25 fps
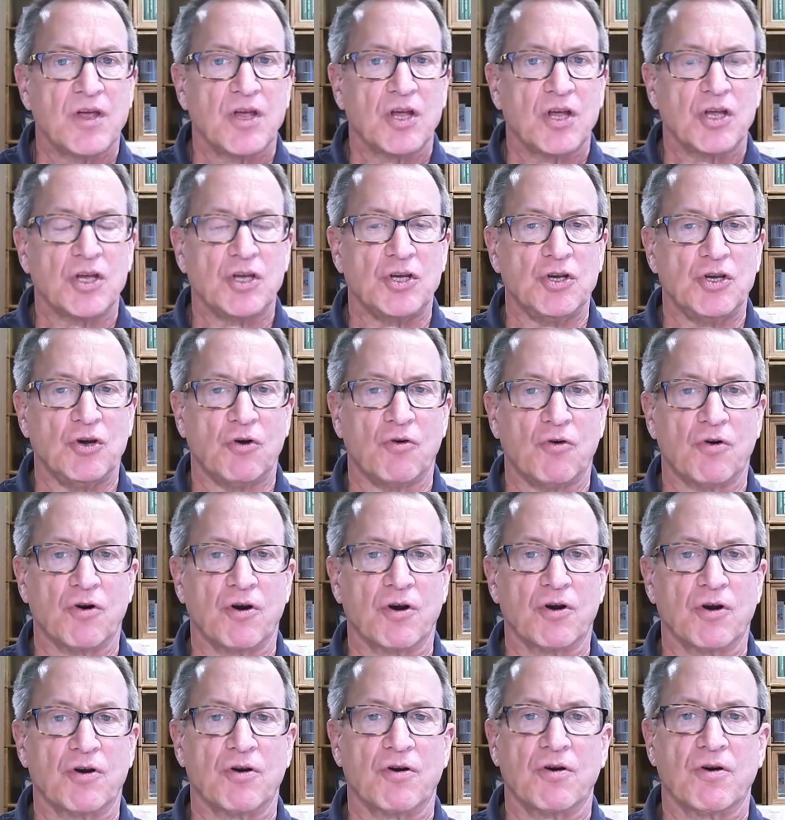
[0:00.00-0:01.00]

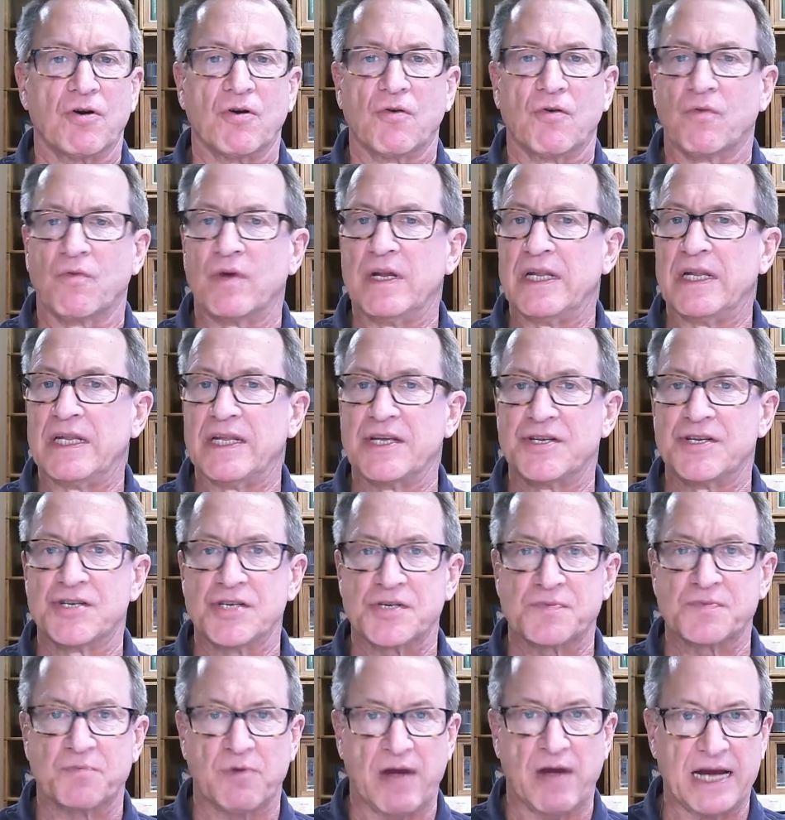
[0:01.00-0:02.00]
your religious
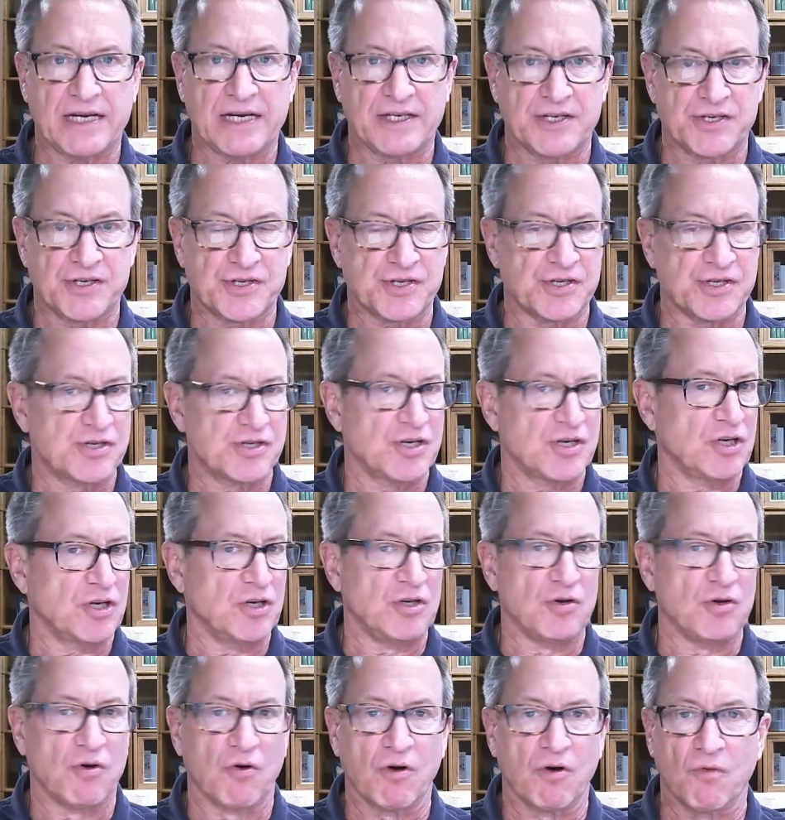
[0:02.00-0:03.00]
practices,
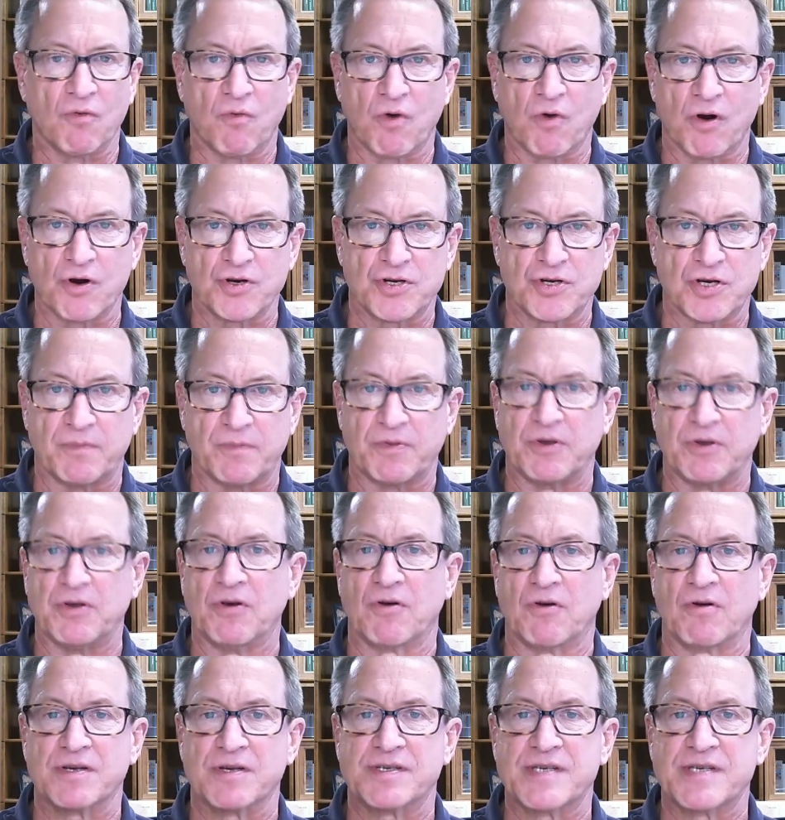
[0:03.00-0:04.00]
your worship,
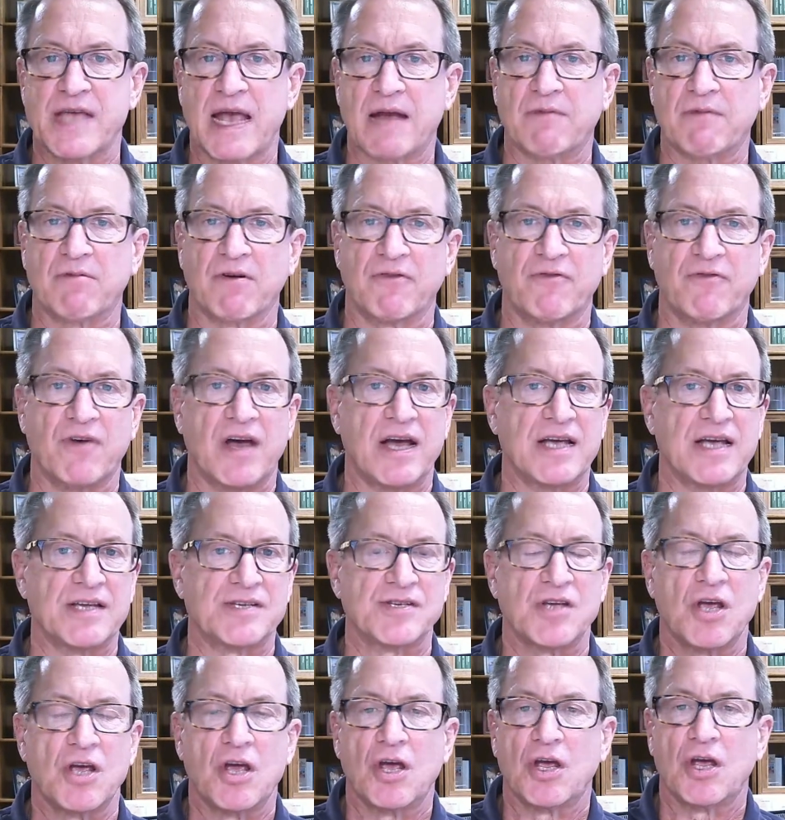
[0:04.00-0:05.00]
your
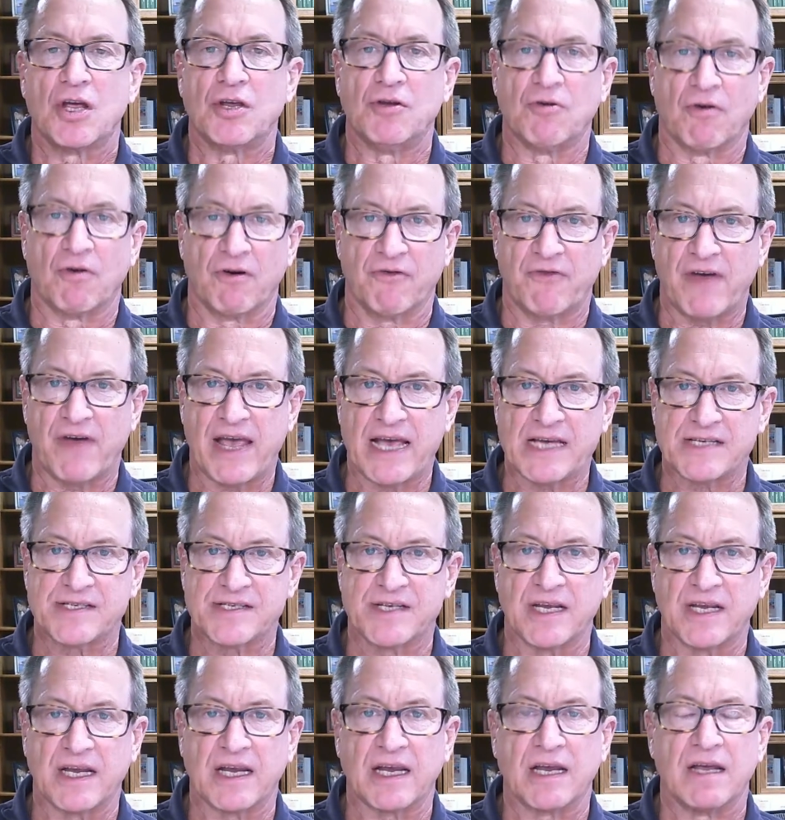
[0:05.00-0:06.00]
sacrifice, your
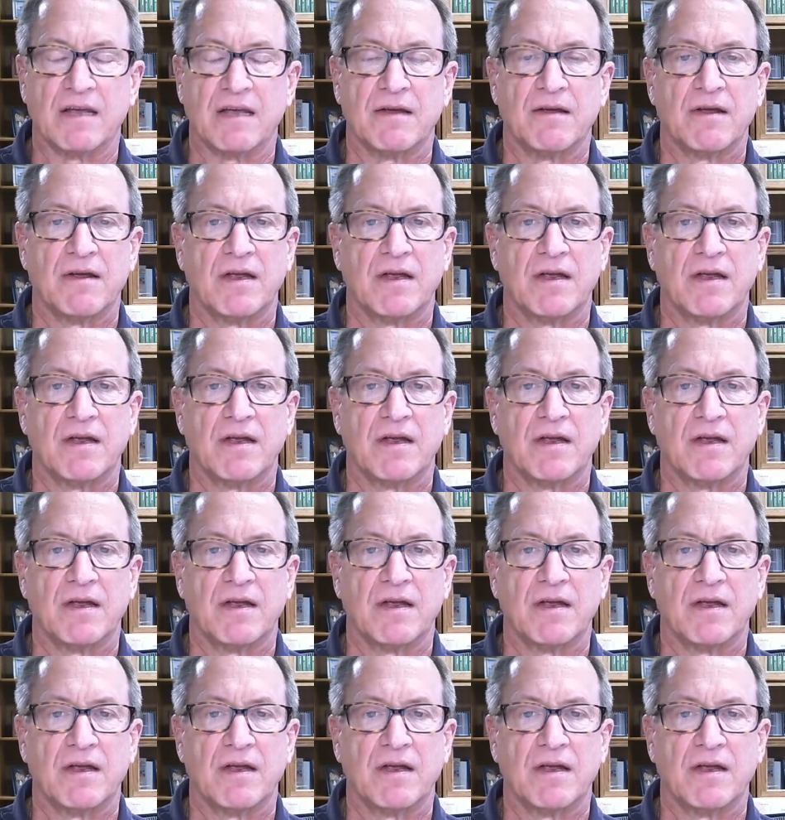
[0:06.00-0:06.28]
fasting,